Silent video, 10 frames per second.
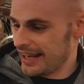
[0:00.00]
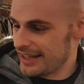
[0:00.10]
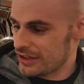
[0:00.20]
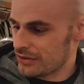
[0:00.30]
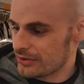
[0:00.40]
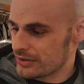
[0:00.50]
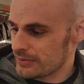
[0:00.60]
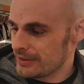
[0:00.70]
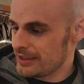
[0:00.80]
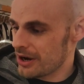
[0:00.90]
in
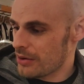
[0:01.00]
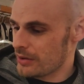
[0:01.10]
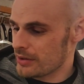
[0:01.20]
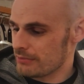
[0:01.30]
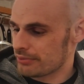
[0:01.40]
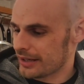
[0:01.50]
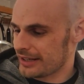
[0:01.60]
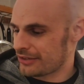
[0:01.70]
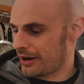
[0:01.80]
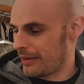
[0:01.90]
crispy golden
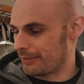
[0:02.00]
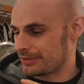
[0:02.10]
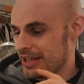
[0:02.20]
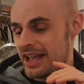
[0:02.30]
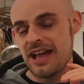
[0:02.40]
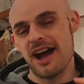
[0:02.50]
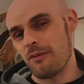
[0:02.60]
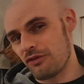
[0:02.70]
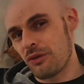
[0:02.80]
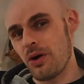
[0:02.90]
breadcrumbs.
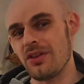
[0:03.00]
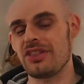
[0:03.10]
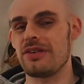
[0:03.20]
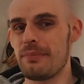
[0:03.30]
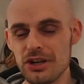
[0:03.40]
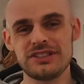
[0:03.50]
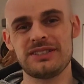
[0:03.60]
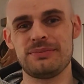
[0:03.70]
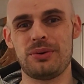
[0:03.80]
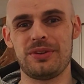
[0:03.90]
And what the most
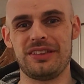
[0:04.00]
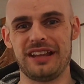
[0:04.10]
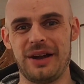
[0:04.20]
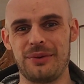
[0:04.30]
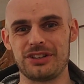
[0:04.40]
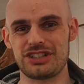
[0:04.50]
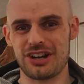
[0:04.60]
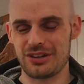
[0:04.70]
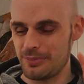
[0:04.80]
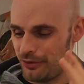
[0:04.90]
important thing I want to show
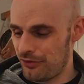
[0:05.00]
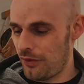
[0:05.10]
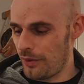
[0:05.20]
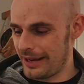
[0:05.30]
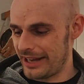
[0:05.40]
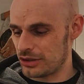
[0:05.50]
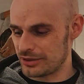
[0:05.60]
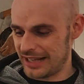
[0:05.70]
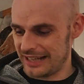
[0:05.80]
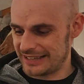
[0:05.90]
you before we get into a
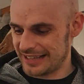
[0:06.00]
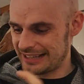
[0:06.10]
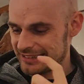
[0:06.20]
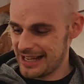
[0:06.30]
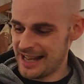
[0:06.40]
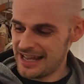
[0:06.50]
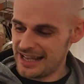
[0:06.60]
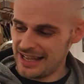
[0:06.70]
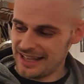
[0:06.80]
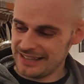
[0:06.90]
taste test
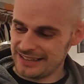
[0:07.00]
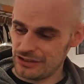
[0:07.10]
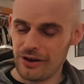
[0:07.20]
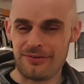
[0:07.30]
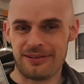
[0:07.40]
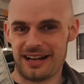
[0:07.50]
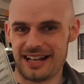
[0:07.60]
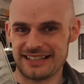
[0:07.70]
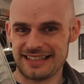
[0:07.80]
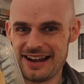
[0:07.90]
is these traffic
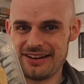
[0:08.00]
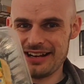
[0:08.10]
lights down